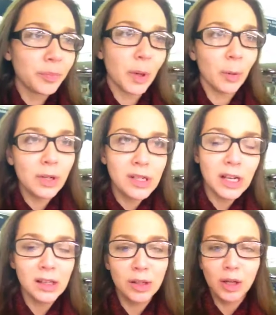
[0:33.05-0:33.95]
But I wanted to
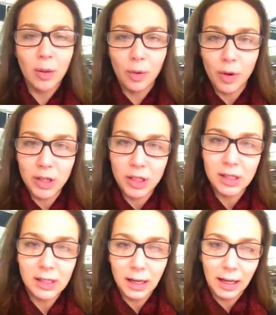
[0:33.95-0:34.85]
answer a couple
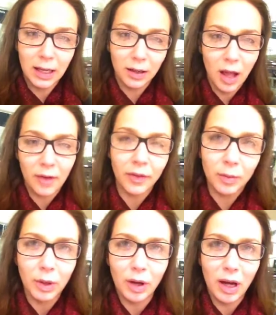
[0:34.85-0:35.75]
questions that I get a lot
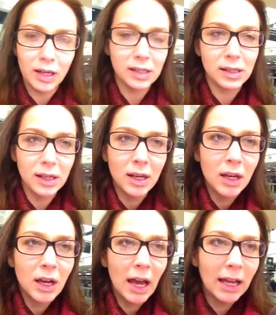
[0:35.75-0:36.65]
from you guys.
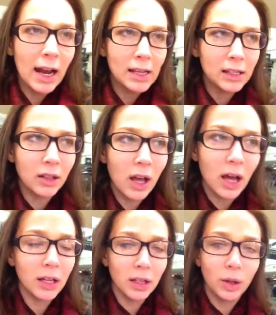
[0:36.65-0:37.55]
I get asked a
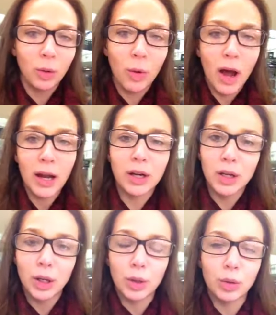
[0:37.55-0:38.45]
lot, you know, why are
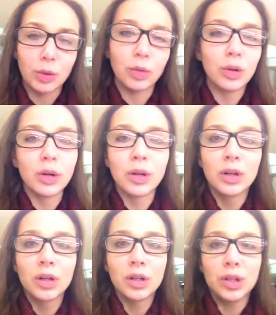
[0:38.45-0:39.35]
you
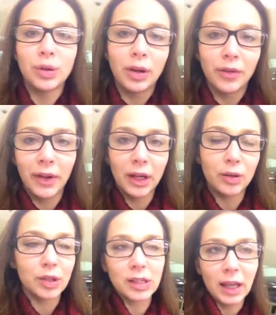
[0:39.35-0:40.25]
doing a
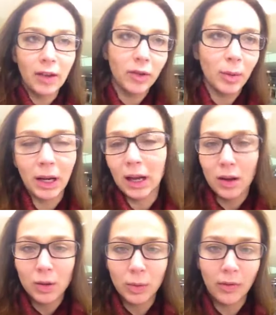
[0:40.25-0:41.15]
video just like everybody
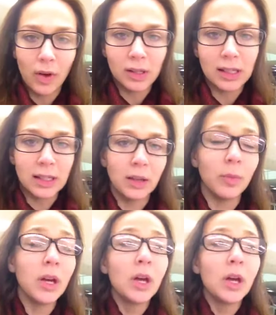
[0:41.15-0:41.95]
else? We've all seen them.